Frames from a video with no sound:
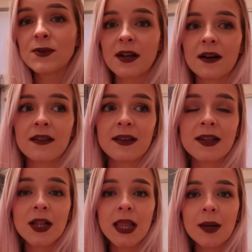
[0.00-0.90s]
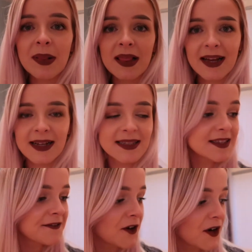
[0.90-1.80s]
those are the little
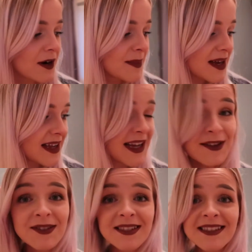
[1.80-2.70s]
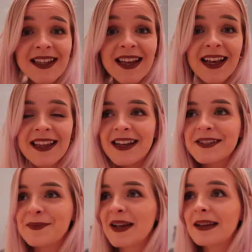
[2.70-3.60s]
plans for my house. That
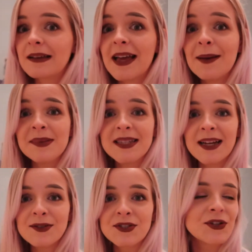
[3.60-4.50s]
is my empty house